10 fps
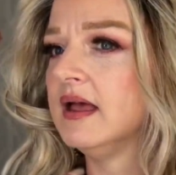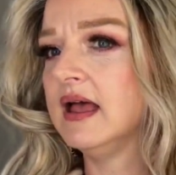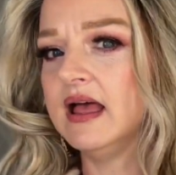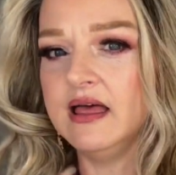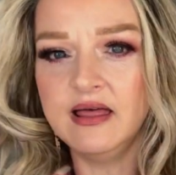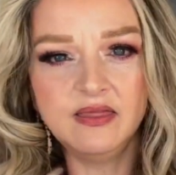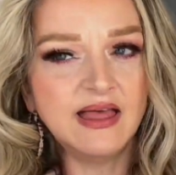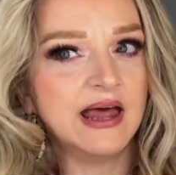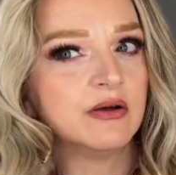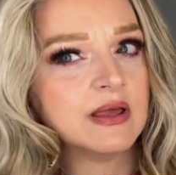and
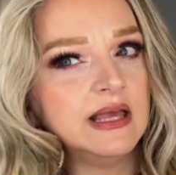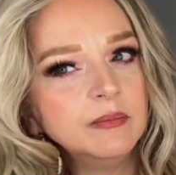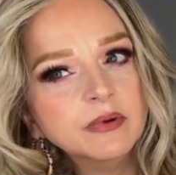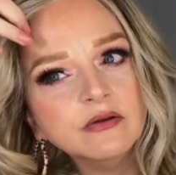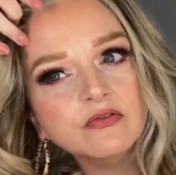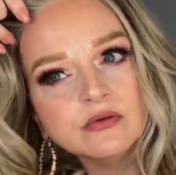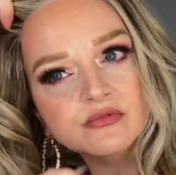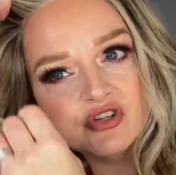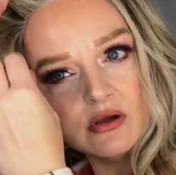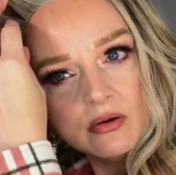that'll keep it from
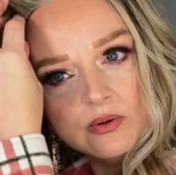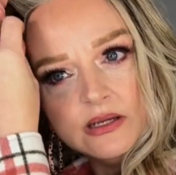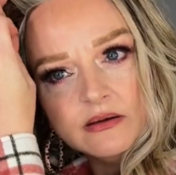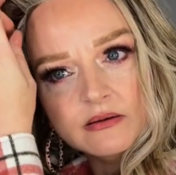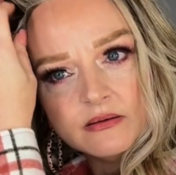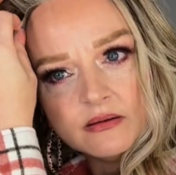showing.